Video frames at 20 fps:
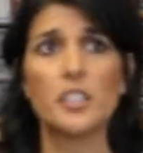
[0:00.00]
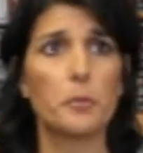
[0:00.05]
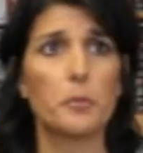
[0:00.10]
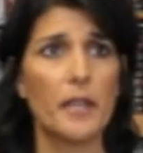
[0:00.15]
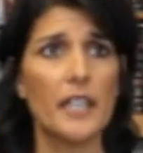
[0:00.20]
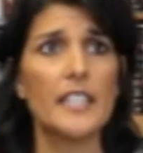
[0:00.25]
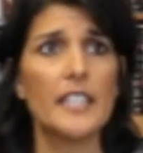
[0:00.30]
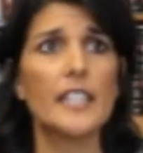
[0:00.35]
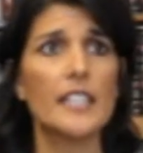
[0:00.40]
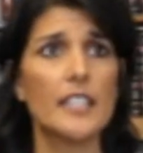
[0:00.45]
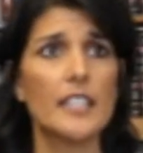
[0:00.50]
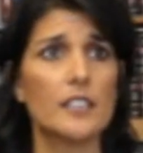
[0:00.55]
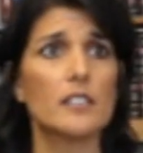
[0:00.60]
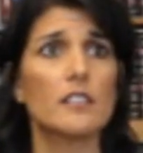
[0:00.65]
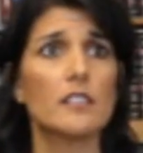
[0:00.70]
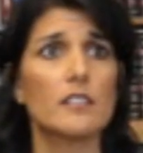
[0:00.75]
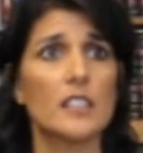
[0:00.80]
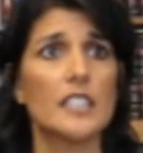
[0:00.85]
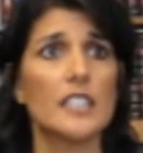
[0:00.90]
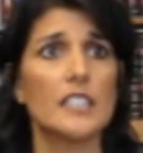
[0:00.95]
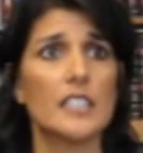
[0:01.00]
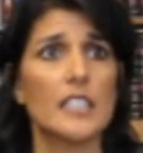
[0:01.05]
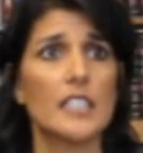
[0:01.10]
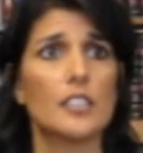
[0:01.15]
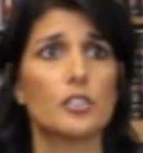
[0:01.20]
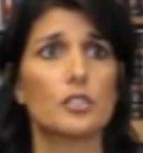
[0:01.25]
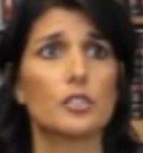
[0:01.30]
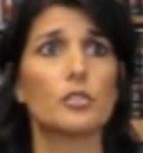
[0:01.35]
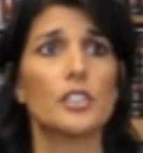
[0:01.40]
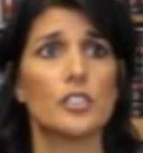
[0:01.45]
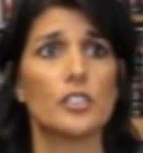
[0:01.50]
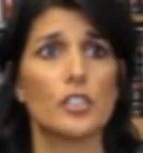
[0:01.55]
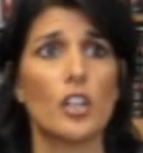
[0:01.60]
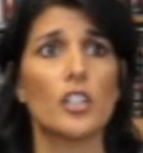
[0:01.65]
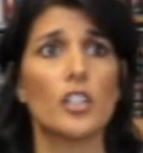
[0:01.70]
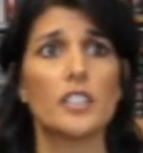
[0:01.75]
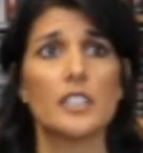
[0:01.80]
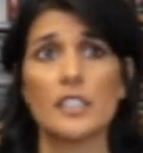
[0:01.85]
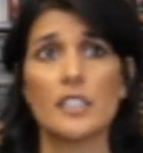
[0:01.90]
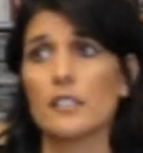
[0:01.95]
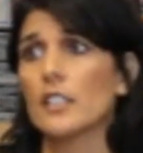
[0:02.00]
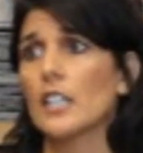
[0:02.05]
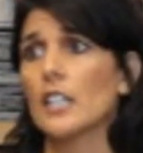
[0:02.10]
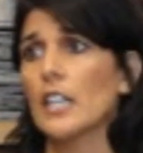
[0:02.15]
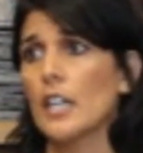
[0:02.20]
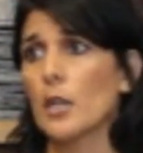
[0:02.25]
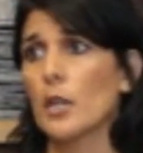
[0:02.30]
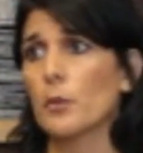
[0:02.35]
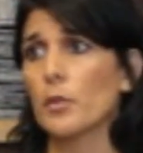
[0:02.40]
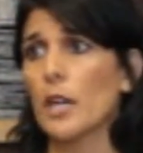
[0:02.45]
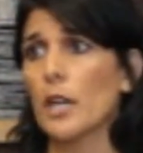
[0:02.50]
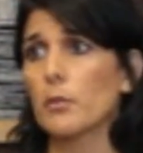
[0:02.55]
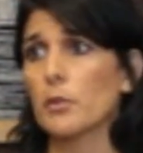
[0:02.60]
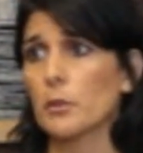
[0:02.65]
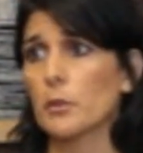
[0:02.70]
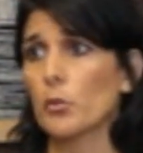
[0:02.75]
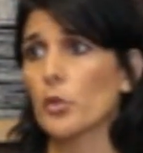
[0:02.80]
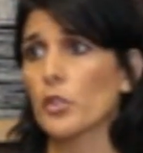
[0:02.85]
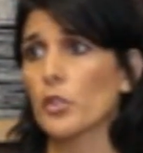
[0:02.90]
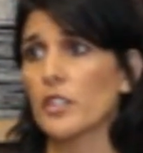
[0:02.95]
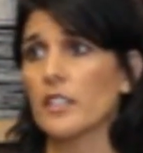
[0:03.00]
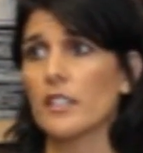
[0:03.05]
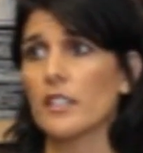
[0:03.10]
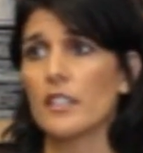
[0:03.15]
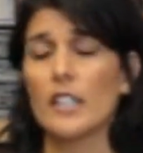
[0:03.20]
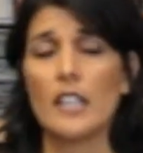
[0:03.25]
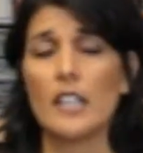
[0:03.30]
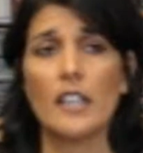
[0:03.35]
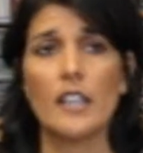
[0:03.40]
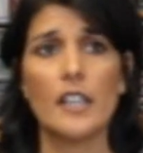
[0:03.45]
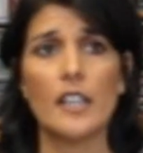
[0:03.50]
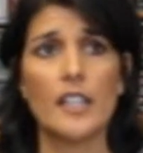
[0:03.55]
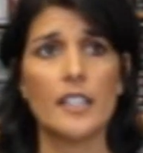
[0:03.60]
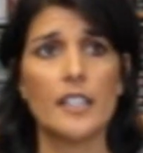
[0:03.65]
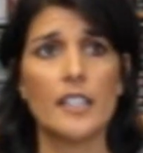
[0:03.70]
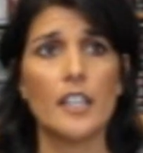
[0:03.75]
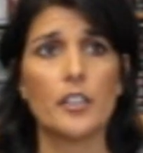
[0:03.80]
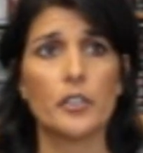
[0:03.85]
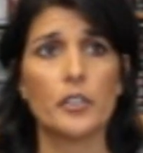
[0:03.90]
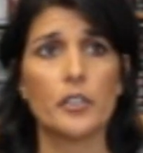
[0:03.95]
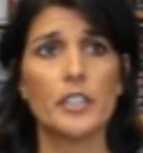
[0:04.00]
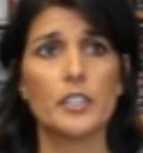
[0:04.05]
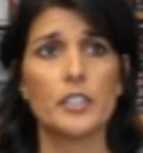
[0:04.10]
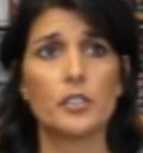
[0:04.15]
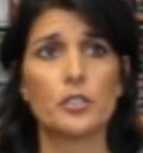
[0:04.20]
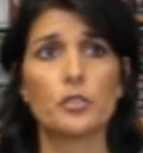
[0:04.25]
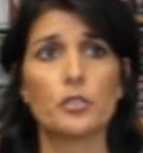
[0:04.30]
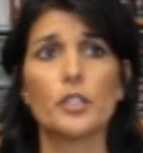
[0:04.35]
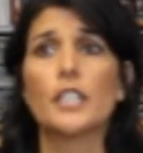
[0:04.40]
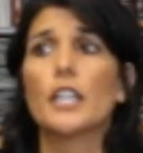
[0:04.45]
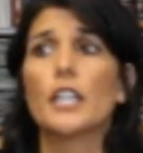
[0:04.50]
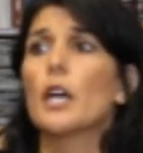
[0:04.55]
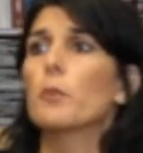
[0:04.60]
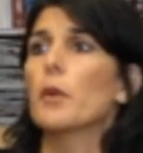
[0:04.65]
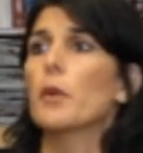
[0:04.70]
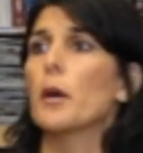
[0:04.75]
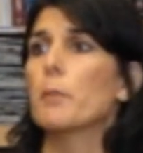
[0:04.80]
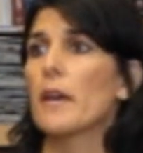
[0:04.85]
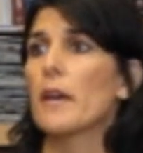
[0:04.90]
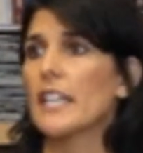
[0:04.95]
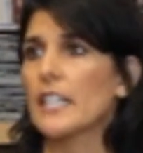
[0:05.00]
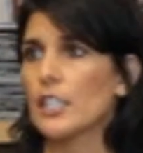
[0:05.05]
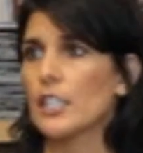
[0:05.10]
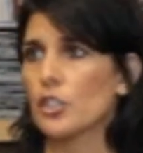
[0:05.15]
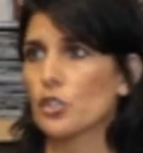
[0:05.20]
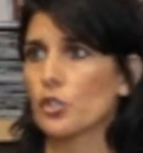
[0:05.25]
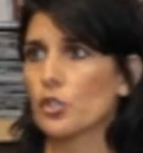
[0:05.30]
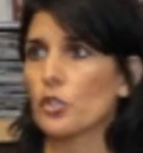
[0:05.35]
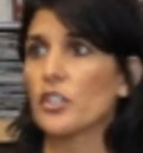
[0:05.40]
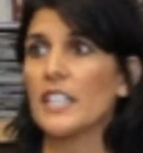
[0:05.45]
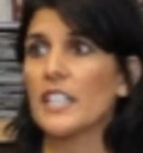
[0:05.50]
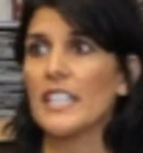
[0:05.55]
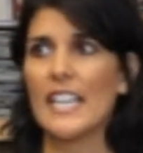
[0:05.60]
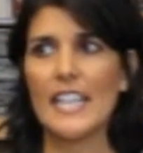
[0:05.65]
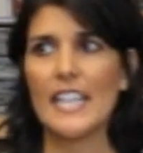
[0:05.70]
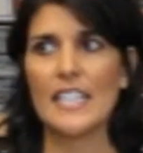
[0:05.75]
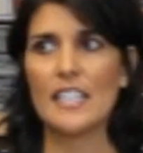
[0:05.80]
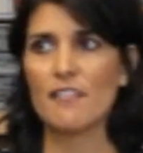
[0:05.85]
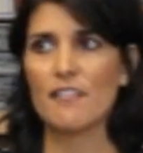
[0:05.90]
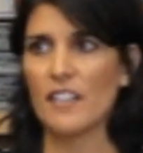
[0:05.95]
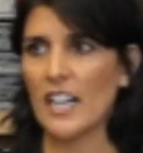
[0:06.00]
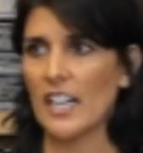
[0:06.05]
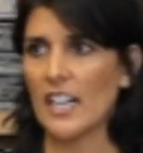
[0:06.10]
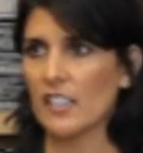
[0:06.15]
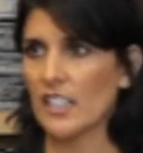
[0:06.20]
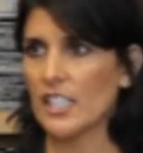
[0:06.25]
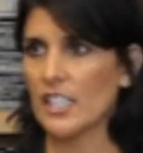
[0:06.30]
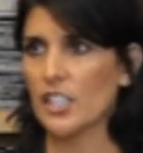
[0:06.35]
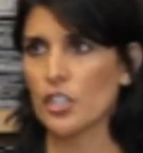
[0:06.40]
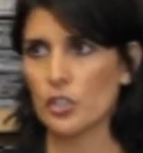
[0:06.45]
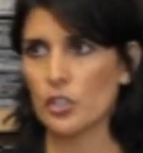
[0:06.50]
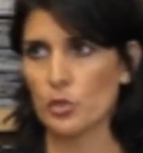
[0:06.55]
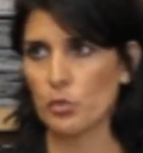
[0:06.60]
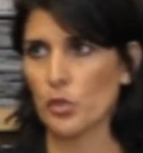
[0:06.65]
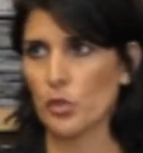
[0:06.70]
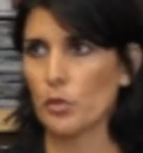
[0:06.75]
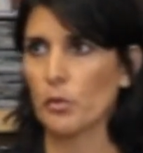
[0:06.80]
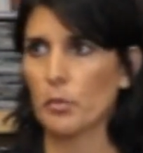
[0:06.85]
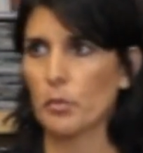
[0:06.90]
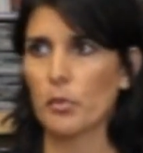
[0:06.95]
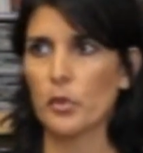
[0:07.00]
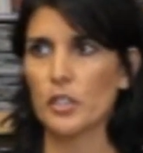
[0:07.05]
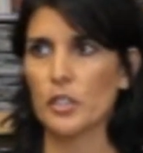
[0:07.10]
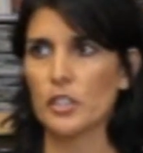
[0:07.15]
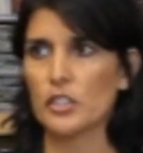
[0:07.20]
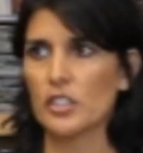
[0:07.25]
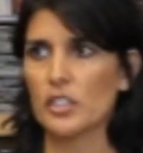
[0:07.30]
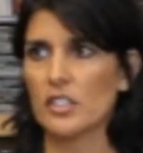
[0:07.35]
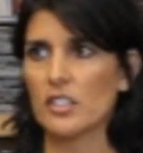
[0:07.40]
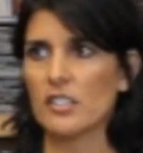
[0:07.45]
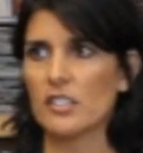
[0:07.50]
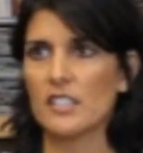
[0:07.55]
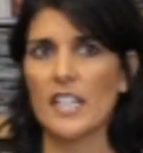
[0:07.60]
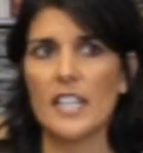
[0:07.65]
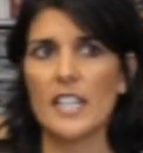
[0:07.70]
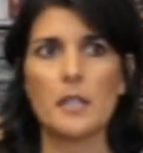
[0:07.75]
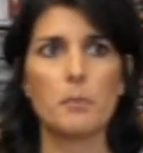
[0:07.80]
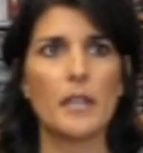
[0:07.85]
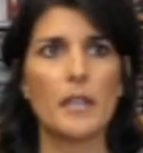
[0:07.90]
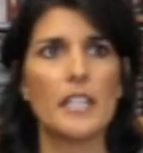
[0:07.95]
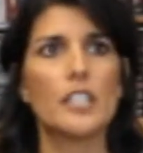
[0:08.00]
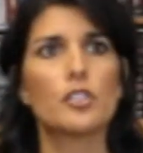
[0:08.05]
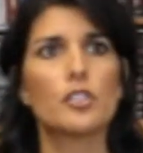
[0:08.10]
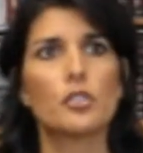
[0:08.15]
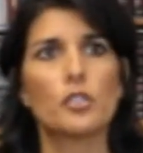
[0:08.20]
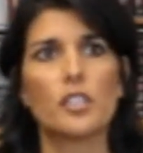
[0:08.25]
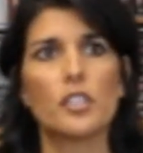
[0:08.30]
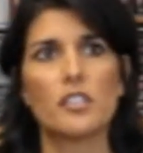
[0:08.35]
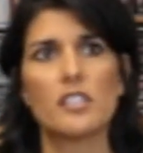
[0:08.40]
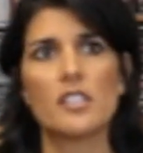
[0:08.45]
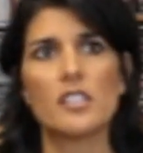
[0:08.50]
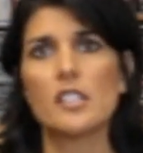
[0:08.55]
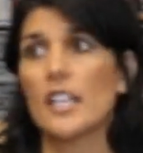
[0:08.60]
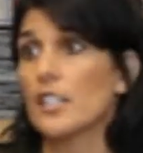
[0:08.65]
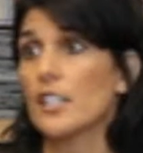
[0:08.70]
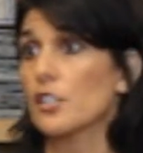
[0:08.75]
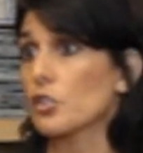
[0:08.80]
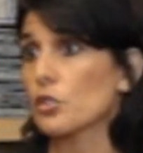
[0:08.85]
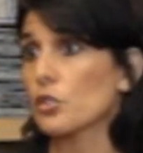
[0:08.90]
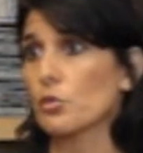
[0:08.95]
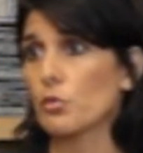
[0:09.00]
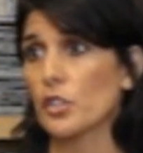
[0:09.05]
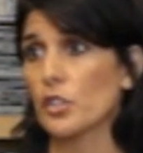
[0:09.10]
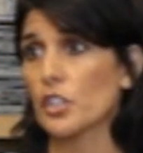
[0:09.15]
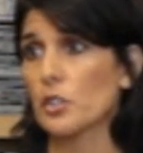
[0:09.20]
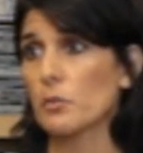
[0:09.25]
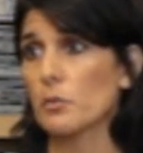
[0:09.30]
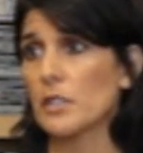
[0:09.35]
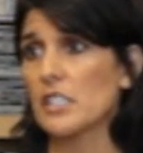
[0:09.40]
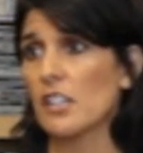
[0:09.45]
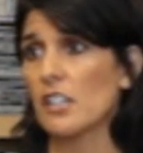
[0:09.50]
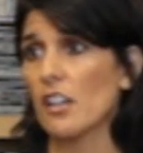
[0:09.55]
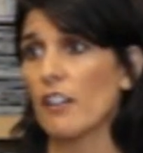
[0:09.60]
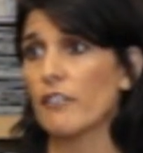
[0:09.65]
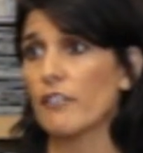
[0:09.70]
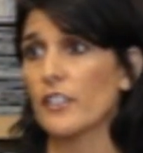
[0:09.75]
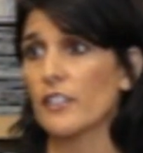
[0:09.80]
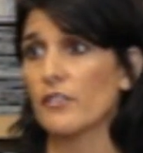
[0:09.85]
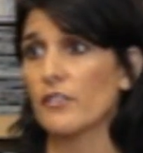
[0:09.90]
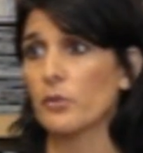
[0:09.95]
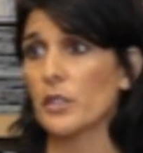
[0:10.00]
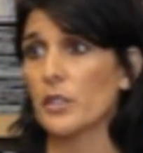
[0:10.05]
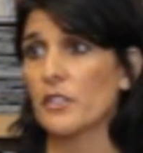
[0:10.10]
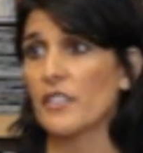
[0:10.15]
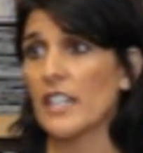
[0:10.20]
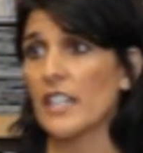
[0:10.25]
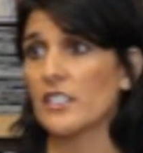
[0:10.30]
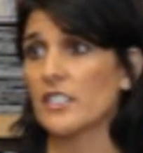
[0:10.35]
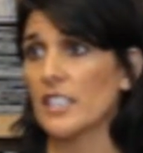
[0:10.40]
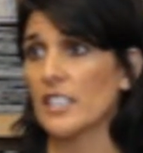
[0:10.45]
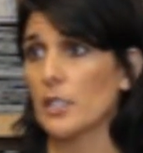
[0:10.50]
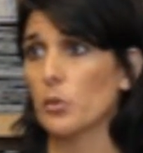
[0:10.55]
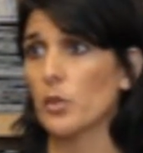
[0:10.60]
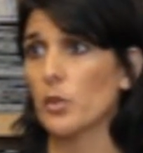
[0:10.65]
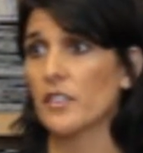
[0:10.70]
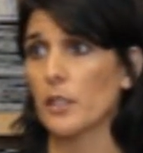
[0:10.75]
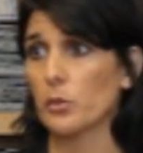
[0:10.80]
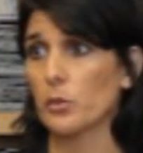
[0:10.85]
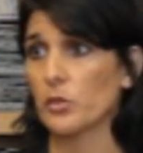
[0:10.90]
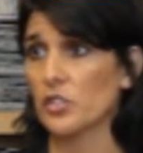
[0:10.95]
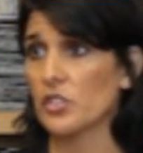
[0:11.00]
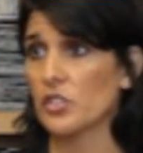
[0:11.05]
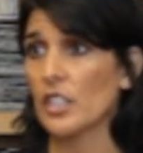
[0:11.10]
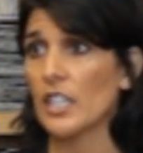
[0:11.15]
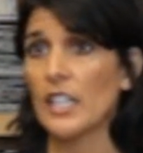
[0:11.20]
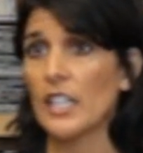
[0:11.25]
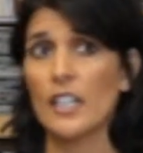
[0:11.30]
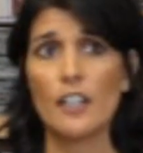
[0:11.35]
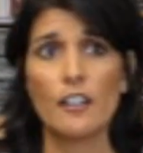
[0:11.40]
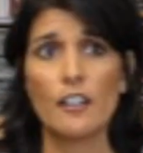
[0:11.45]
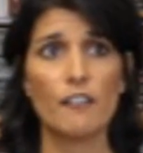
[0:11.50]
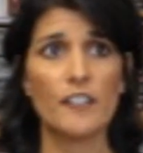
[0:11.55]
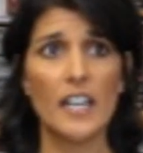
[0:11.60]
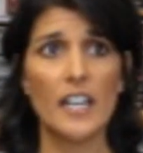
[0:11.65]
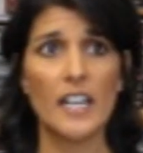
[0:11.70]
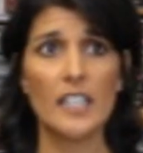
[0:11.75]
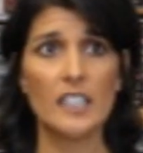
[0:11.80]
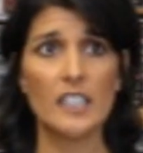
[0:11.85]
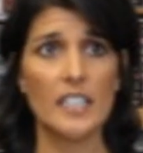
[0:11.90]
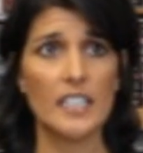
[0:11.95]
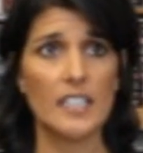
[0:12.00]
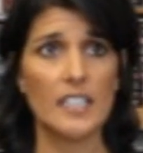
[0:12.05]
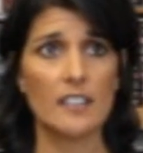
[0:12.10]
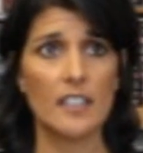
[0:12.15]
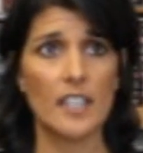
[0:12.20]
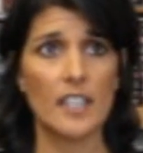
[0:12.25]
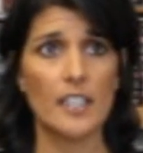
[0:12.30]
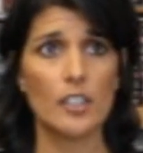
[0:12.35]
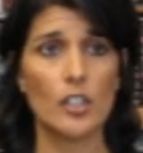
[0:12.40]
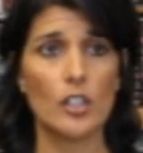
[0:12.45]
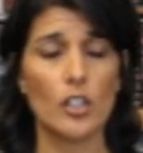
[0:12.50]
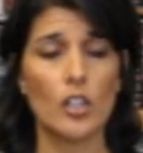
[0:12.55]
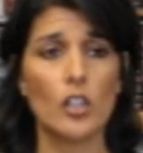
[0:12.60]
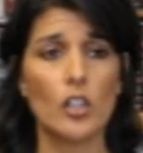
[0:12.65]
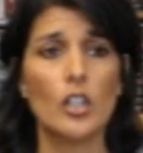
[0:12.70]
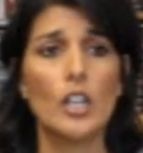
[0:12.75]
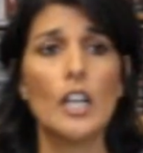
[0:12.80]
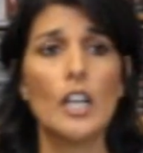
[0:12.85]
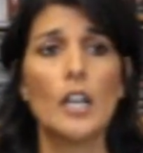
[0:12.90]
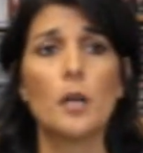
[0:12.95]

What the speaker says: The payday lending industry is audited probably more than any other industry, but making sure that any violations were reported to the state, making sure that the sanctions were going to be tough if we found anyone that was violating that at all.